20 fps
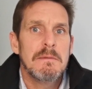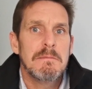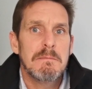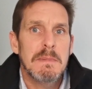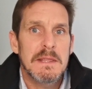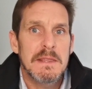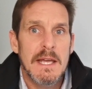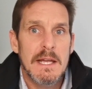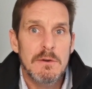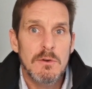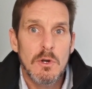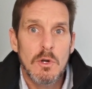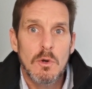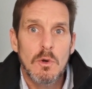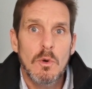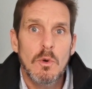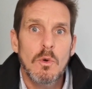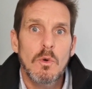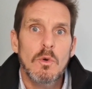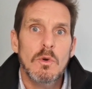but they
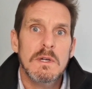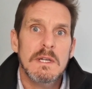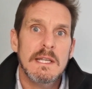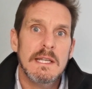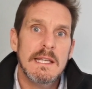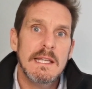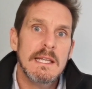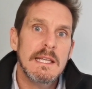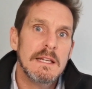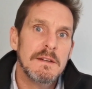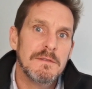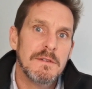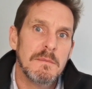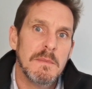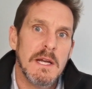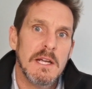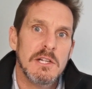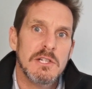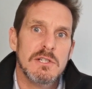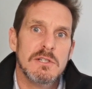record key
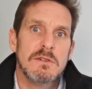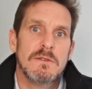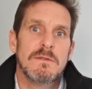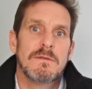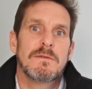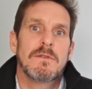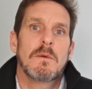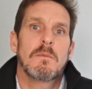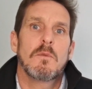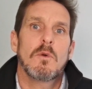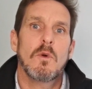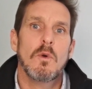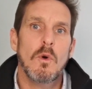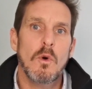information from